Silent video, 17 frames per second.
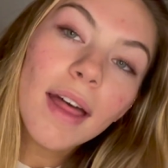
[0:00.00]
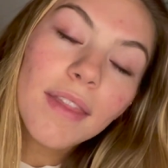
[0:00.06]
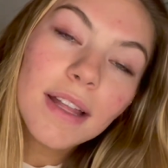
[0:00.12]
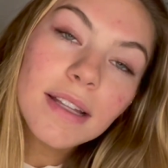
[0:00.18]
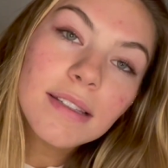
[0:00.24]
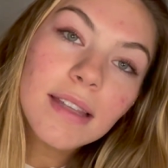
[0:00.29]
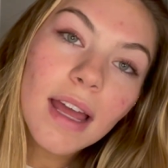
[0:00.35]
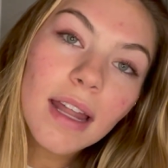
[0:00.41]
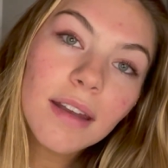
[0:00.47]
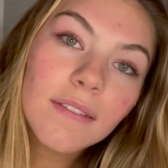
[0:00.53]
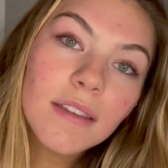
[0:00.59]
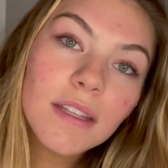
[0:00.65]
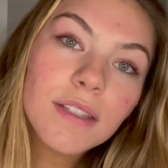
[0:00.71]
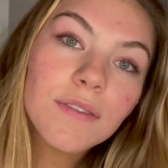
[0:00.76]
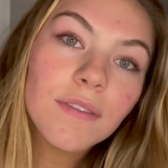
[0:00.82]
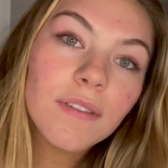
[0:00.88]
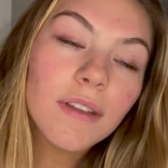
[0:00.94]
that's the end of
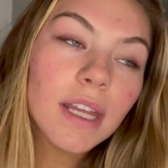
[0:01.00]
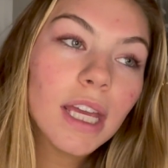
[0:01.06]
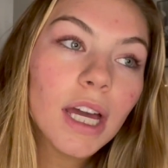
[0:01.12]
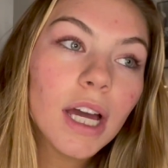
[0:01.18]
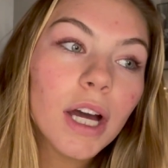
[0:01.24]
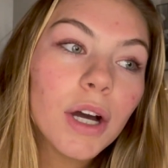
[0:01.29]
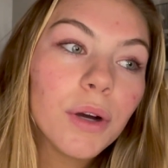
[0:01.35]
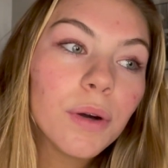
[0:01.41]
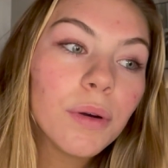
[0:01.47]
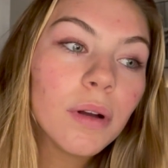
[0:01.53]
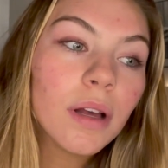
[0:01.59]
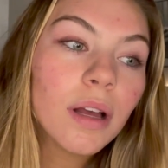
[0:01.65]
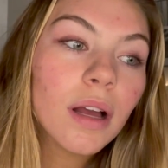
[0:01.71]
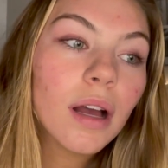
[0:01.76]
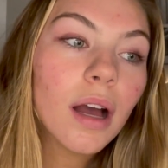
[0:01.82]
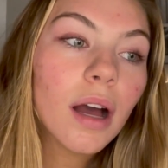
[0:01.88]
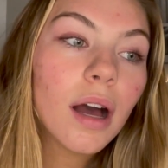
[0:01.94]
this video
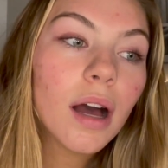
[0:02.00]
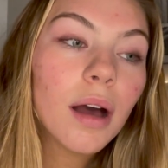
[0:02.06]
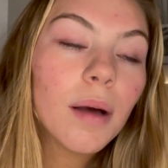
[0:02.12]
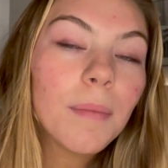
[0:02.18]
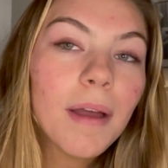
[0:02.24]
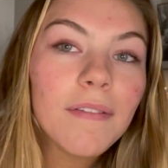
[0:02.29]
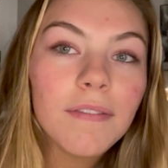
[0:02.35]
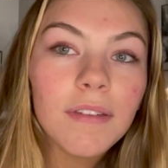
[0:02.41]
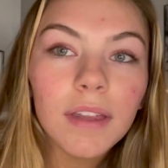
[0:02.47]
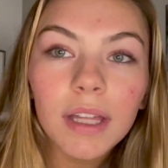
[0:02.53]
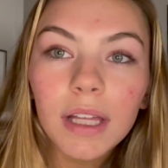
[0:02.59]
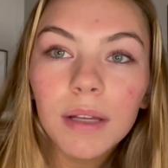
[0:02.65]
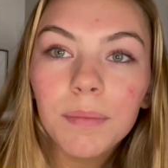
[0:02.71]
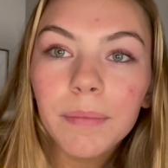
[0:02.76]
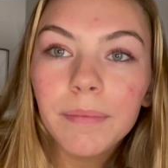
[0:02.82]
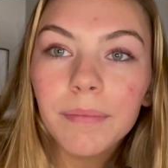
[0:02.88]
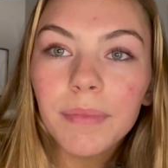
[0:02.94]
um i feel like
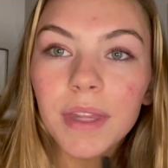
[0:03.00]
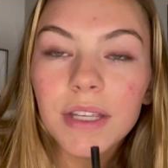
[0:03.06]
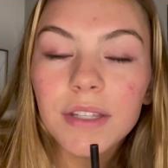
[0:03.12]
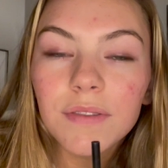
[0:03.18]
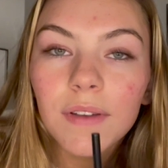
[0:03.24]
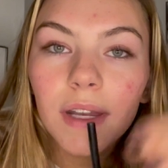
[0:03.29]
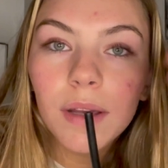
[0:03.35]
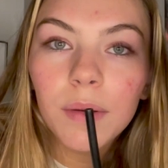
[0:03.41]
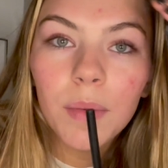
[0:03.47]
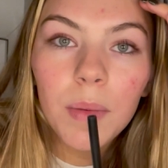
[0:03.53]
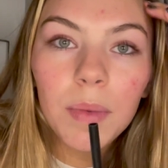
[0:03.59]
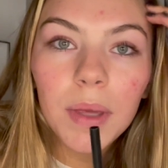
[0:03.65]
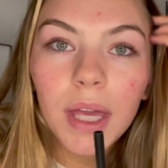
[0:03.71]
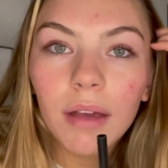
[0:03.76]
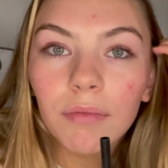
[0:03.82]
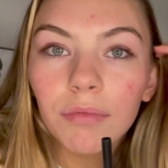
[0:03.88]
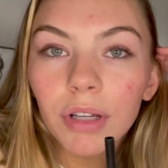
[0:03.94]
this video might be
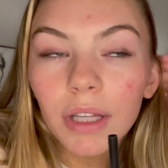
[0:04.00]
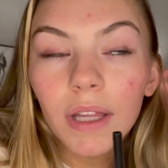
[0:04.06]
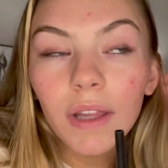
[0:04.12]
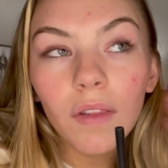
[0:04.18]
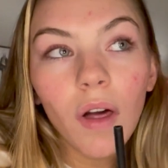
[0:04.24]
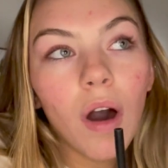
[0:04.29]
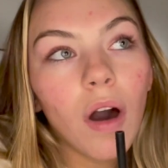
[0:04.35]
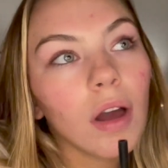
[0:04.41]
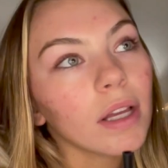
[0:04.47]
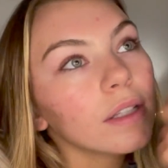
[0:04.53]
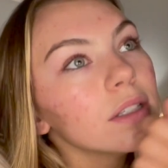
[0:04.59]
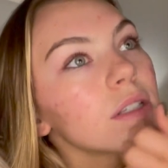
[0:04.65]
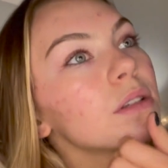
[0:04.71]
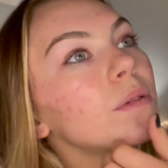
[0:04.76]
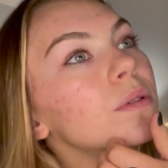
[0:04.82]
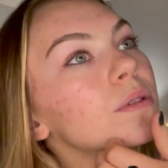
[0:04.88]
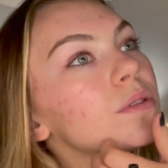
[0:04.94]
really long and
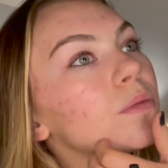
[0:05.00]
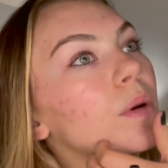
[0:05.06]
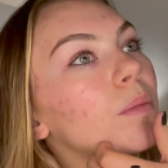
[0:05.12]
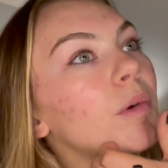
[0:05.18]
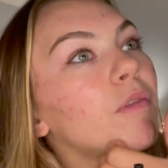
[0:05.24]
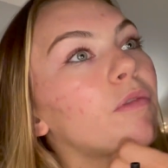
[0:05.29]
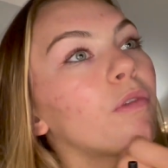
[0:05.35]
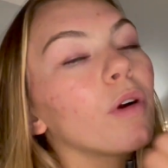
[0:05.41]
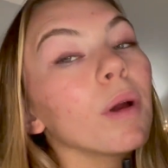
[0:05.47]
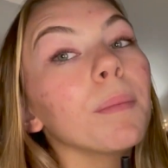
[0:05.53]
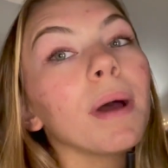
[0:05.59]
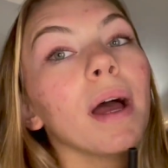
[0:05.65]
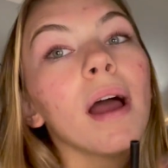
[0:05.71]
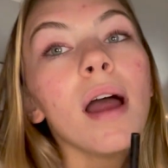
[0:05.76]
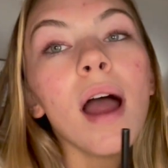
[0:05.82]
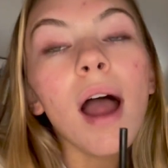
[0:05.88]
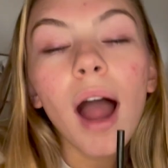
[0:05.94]
so was the one before but
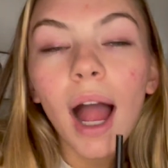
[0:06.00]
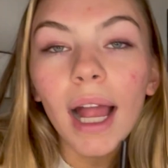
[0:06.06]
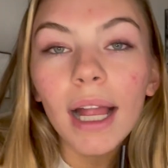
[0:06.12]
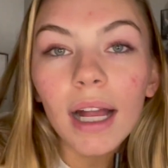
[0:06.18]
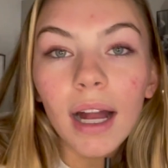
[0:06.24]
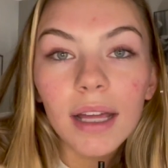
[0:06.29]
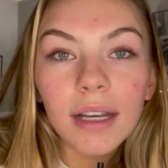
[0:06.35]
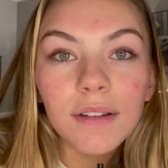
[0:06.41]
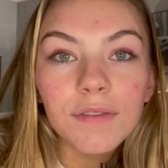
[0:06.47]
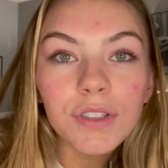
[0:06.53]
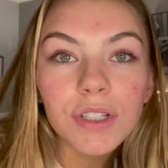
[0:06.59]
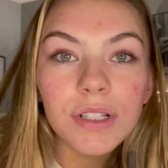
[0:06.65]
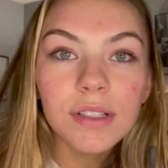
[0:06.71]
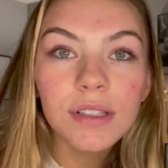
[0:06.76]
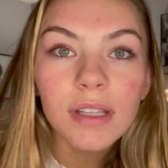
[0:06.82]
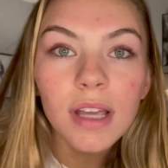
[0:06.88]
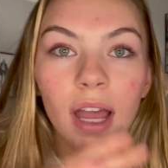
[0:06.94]
i kind of
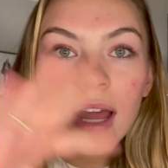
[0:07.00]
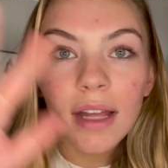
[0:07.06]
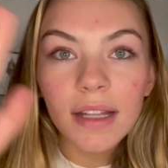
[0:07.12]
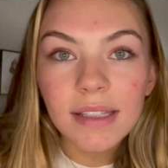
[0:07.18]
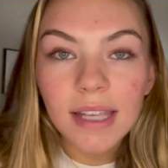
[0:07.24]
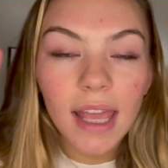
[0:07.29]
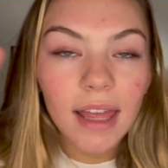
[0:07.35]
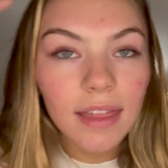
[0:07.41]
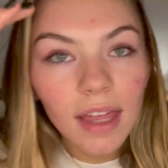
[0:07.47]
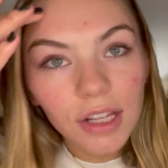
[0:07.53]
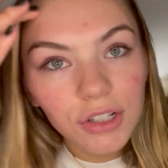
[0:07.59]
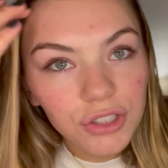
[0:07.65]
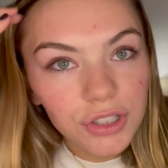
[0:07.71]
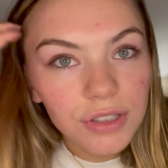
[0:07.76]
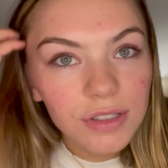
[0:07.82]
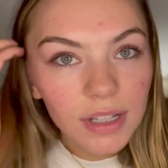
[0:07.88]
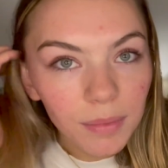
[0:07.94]
just take the
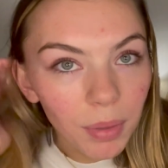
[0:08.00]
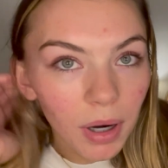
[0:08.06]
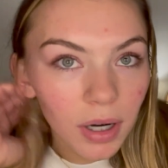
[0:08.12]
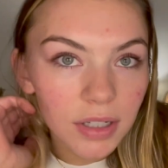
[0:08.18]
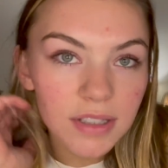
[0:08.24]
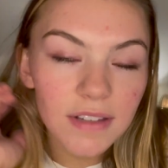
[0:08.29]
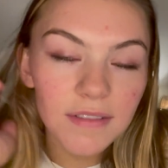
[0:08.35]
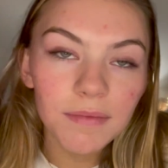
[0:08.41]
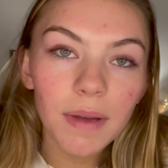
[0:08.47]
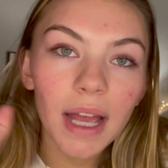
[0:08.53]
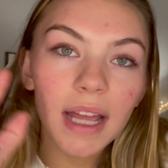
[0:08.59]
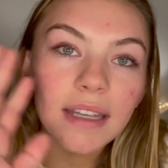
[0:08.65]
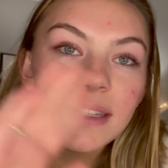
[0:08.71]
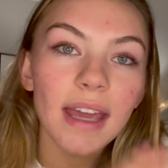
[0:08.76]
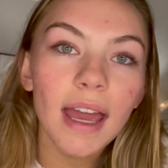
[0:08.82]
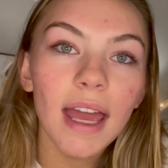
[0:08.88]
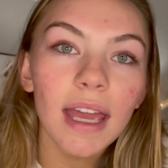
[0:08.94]
interesting parts of my
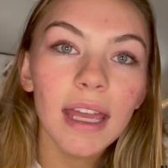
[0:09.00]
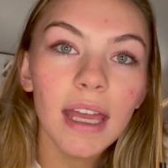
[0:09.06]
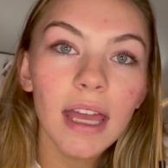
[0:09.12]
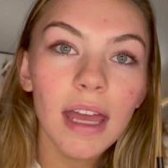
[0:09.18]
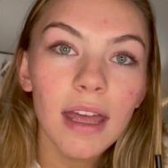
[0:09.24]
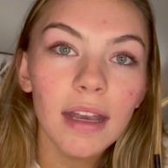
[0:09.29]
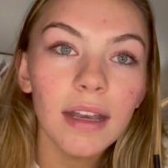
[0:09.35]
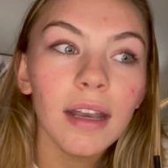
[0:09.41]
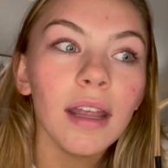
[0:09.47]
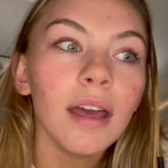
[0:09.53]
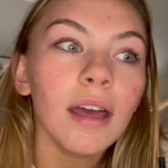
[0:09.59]
day and